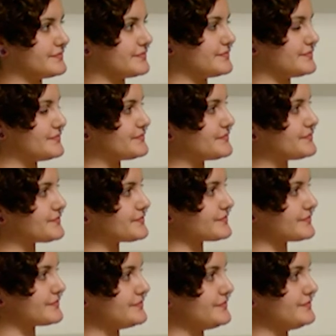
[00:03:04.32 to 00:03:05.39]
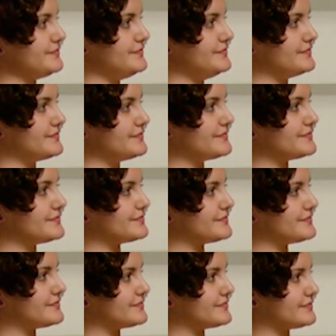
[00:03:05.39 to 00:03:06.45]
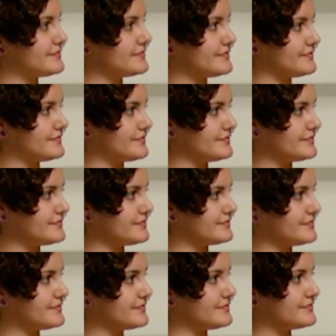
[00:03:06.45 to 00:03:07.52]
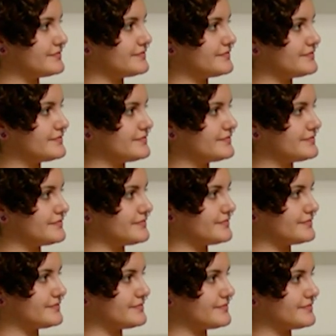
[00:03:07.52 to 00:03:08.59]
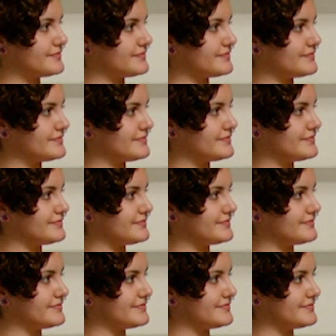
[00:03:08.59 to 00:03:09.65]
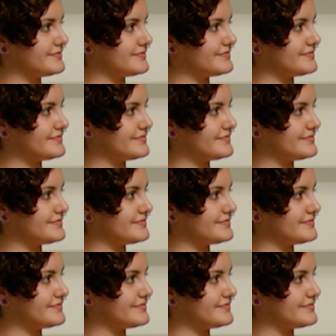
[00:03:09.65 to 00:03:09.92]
(silent)